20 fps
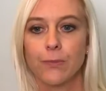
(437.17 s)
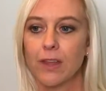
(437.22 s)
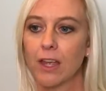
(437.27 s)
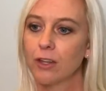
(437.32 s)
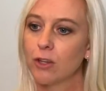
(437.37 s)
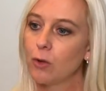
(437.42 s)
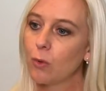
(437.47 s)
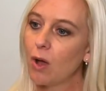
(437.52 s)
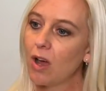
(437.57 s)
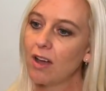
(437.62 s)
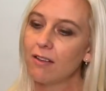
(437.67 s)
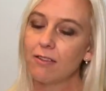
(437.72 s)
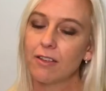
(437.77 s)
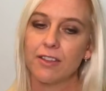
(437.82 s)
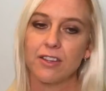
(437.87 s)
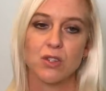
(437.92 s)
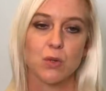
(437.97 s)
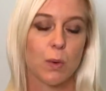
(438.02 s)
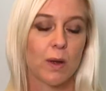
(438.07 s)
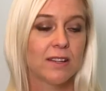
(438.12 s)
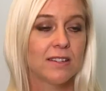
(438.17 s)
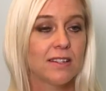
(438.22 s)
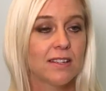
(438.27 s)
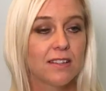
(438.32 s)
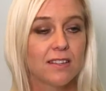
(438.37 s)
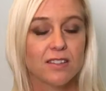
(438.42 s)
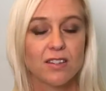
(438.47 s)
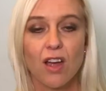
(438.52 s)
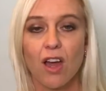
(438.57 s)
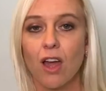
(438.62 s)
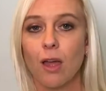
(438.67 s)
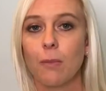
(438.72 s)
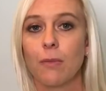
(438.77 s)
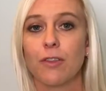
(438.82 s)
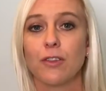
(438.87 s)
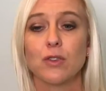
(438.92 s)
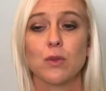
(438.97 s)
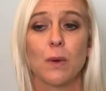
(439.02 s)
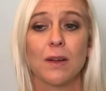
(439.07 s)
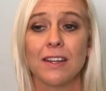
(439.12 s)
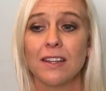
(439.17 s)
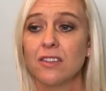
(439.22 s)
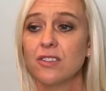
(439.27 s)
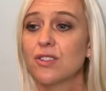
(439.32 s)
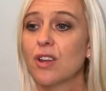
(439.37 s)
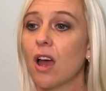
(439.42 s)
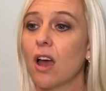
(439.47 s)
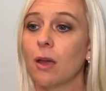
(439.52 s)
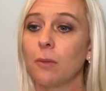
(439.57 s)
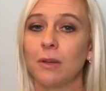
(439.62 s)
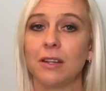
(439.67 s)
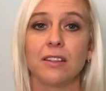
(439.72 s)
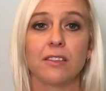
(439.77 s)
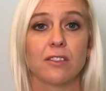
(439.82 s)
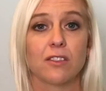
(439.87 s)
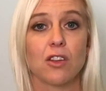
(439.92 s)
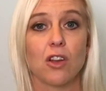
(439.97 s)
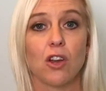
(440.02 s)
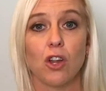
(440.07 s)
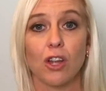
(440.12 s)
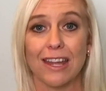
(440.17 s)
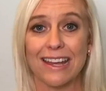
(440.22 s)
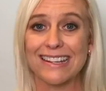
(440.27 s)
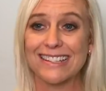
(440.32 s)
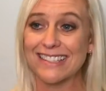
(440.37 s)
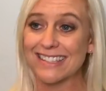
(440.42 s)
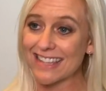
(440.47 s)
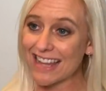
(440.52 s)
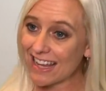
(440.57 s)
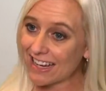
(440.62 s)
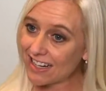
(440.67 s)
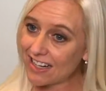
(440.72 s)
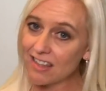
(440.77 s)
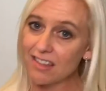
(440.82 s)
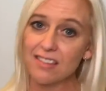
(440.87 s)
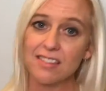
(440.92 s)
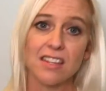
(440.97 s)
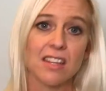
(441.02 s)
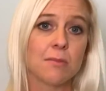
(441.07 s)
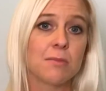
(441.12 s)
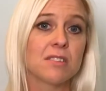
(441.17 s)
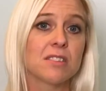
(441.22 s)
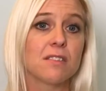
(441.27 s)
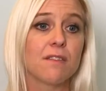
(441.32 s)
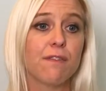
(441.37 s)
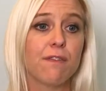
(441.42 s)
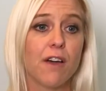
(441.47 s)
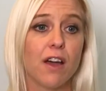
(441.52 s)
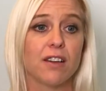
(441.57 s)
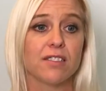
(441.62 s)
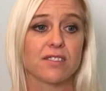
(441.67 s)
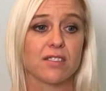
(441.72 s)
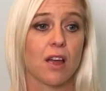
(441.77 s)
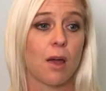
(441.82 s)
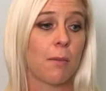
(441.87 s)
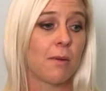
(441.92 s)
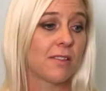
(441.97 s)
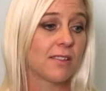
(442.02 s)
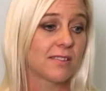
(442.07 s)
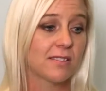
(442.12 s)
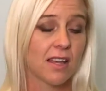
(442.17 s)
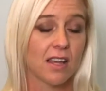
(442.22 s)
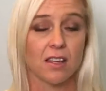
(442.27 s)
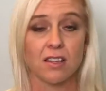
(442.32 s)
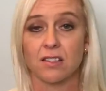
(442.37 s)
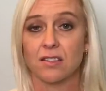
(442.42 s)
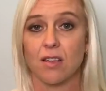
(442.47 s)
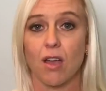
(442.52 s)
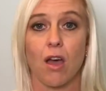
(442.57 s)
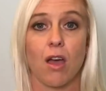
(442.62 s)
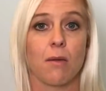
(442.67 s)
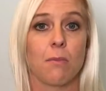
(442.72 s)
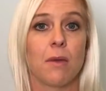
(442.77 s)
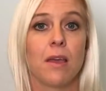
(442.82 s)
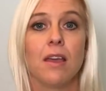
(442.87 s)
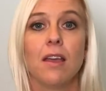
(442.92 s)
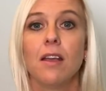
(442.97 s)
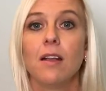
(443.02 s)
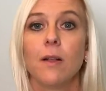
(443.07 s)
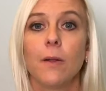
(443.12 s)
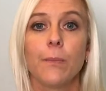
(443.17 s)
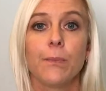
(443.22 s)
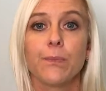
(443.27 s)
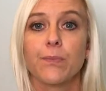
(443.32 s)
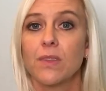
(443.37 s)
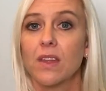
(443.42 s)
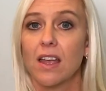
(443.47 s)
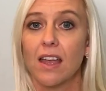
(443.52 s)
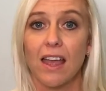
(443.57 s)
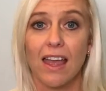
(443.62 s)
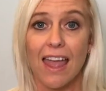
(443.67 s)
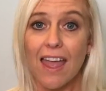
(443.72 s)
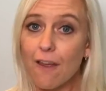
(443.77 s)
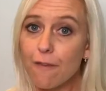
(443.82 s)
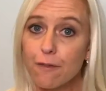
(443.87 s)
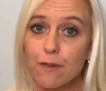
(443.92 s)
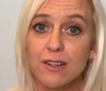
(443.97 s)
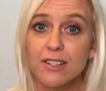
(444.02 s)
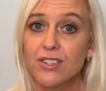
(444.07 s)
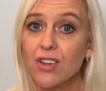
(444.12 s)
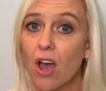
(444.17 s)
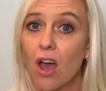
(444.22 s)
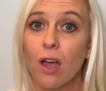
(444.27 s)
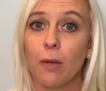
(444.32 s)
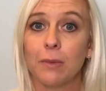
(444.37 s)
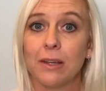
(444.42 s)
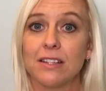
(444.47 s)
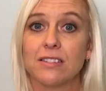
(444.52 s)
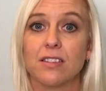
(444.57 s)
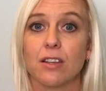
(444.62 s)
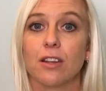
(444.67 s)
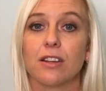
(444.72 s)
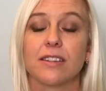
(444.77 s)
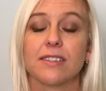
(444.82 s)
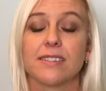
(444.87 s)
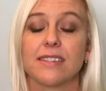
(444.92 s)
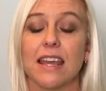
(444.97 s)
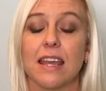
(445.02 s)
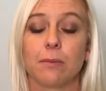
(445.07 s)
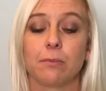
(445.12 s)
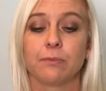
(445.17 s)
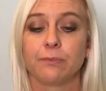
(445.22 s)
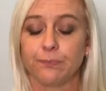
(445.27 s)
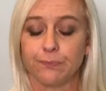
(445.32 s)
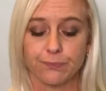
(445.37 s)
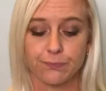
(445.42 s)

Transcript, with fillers: and you are at the 20th time, the 20th time needs to look exactly the same as the first time and the second time. Every time needs to look the same.